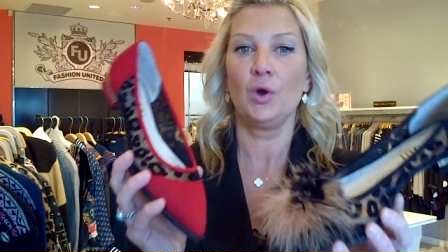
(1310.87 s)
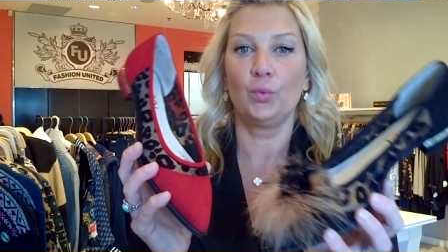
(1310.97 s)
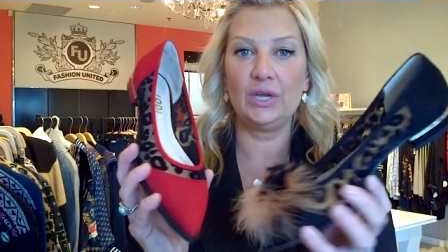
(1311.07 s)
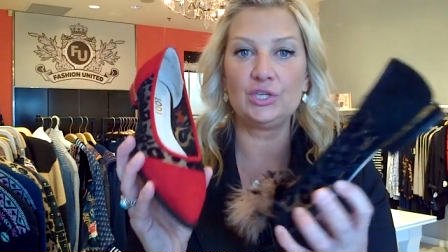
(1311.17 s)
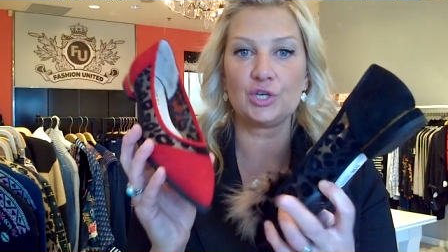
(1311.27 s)

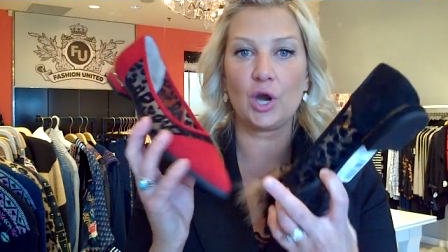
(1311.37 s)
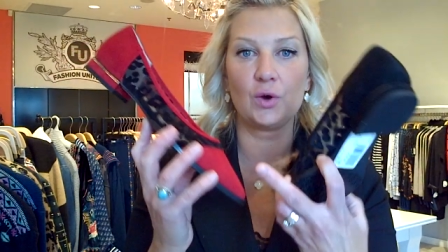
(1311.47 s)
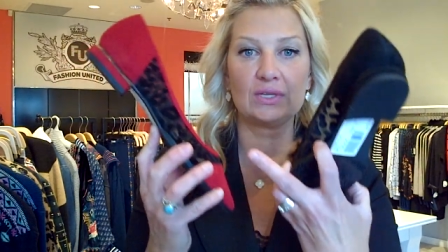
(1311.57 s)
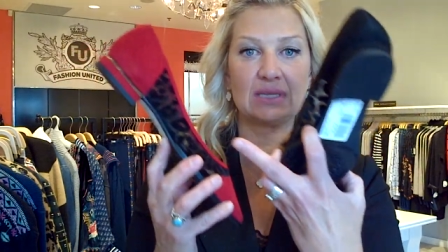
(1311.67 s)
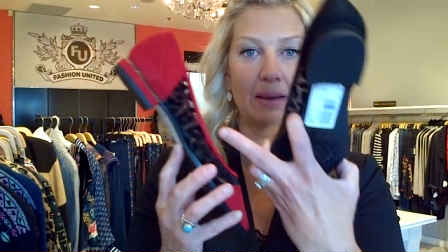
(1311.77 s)
We
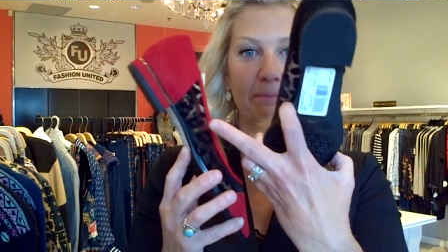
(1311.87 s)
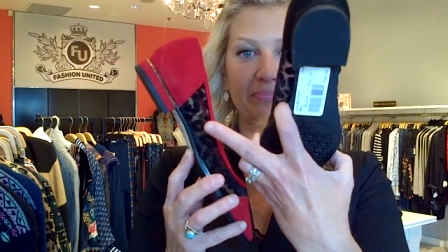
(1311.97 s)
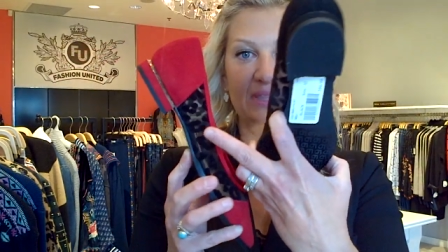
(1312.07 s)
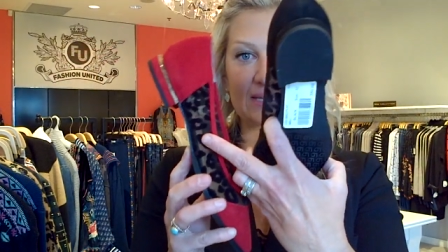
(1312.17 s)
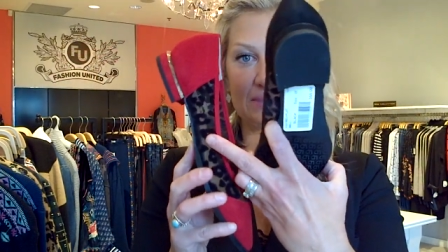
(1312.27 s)
chose
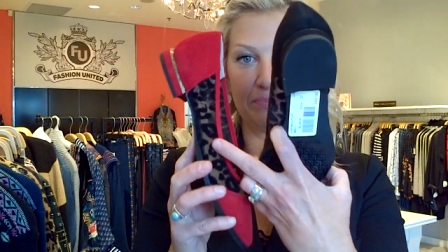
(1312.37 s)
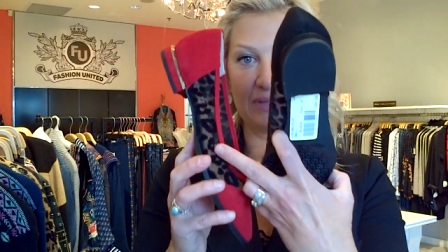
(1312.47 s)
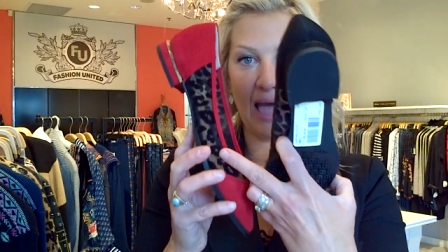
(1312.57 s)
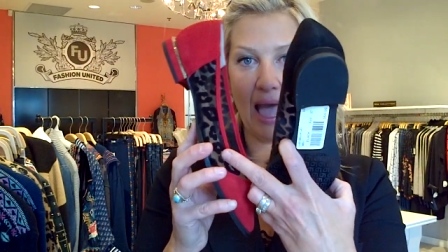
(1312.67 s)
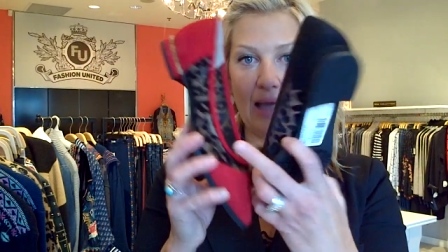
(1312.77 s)
this
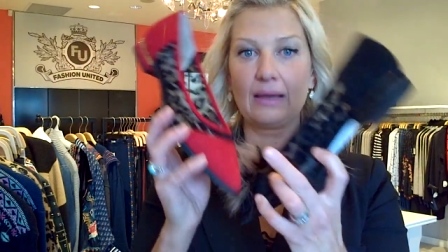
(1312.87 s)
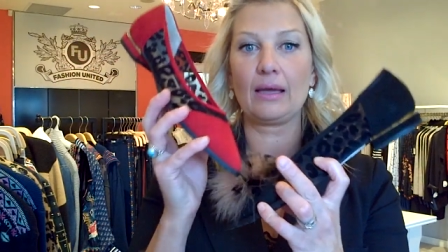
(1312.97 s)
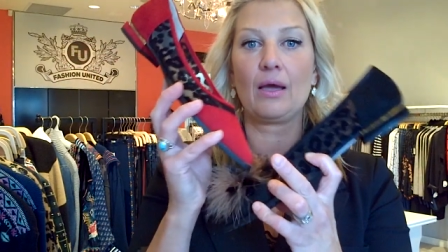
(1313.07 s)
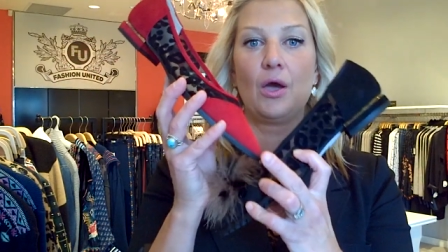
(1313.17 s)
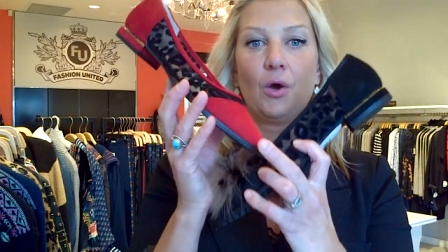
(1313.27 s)
black
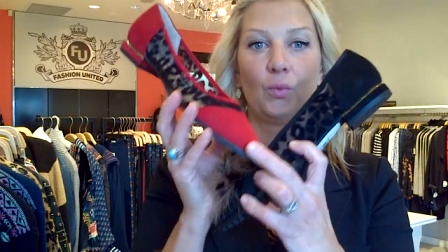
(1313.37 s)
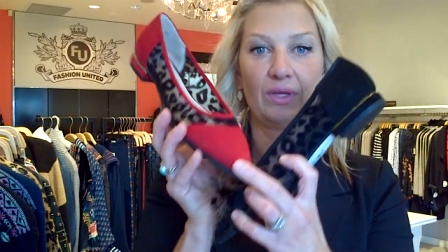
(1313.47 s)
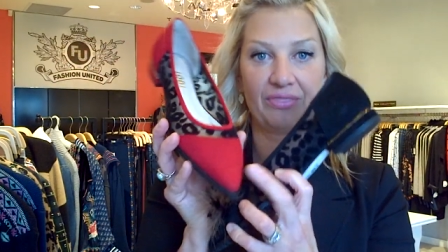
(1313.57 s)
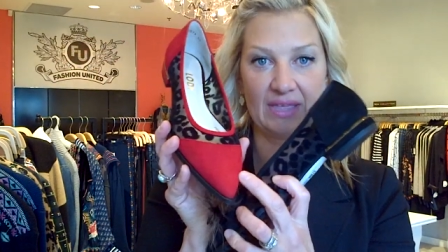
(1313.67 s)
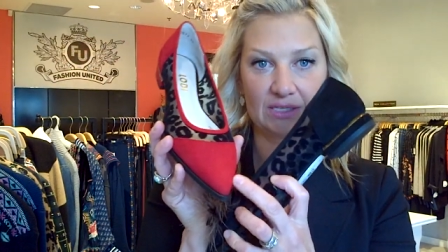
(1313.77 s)

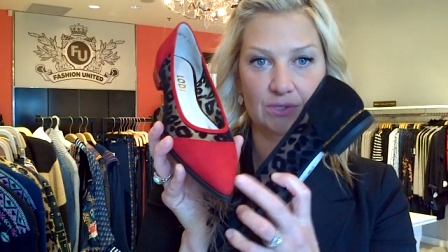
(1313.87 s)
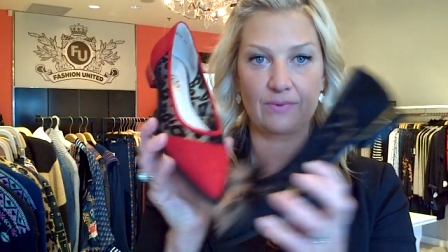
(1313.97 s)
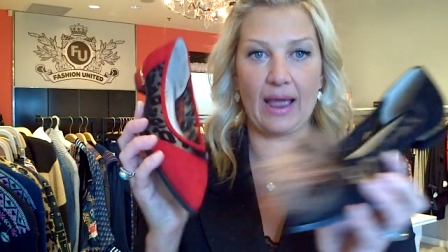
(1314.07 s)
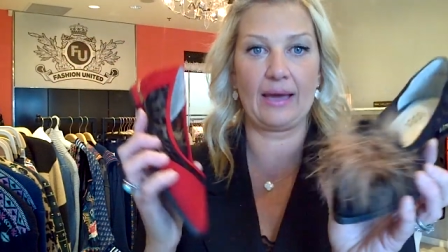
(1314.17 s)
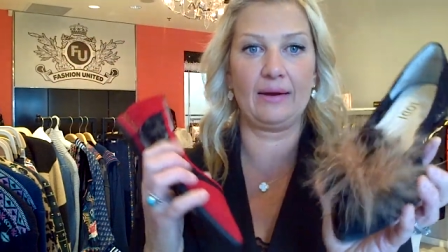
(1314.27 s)
with this
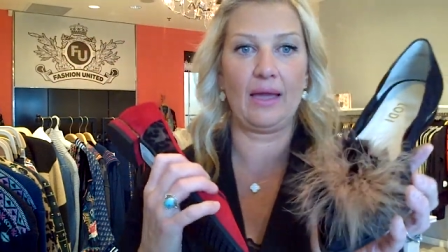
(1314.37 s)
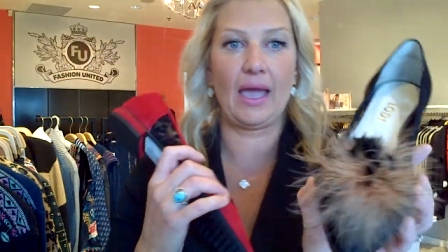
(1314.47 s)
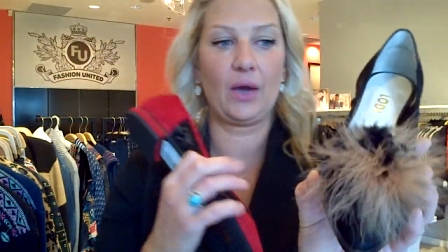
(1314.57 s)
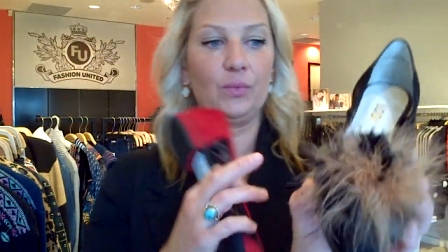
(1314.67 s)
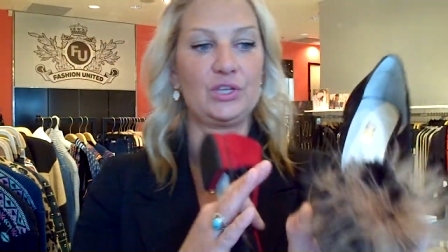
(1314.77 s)
red,
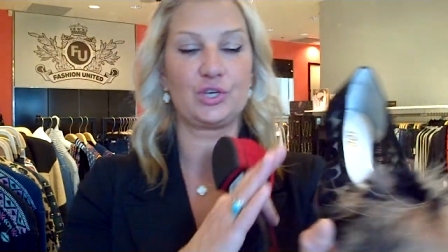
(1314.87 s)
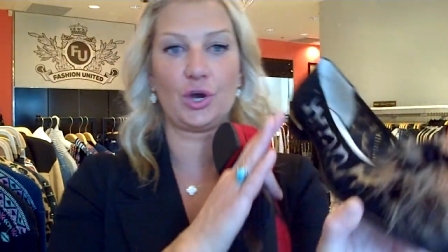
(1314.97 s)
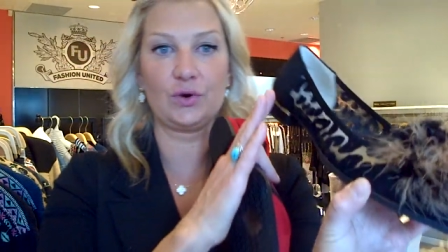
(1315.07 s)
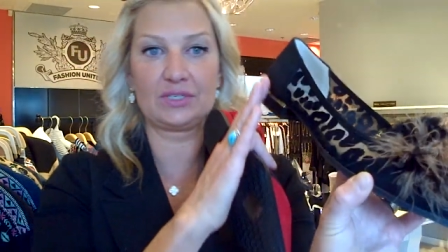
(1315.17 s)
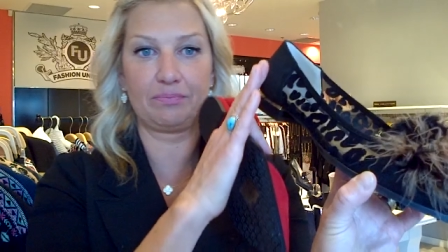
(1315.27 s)
and we
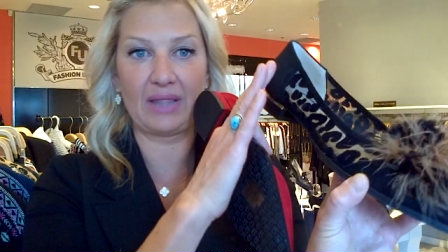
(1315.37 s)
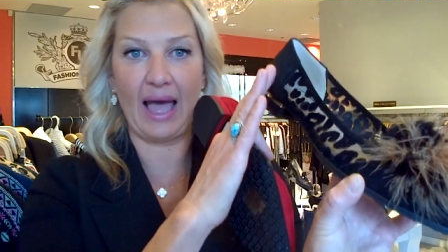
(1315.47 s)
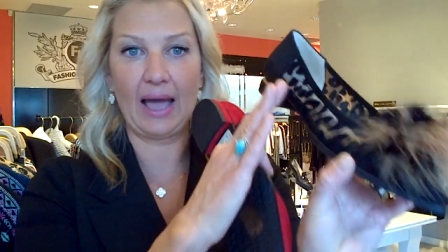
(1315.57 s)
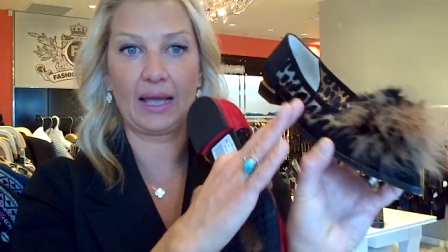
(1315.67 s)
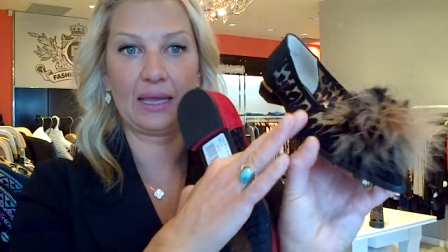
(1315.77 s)
chose
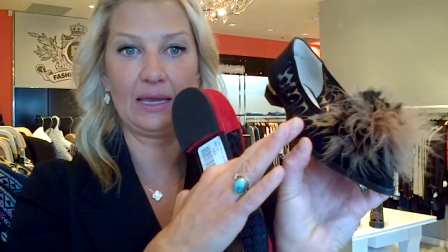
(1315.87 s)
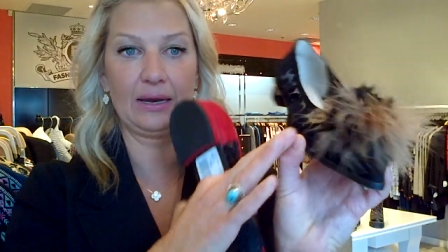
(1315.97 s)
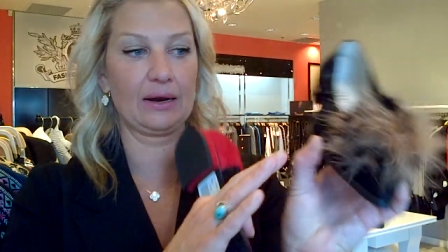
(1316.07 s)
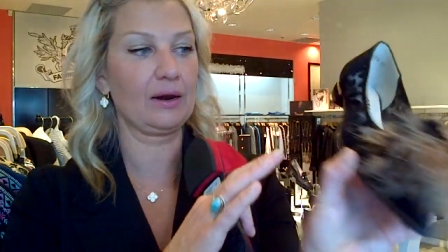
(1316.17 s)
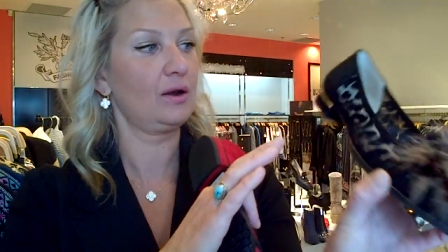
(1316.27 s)
black
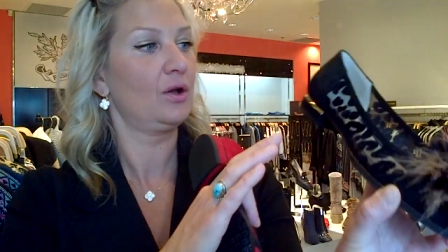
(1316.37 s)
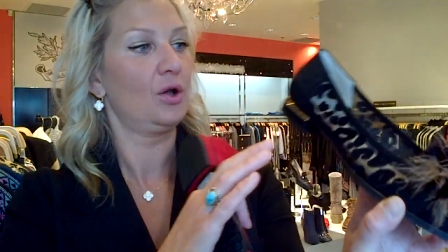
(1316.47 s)
here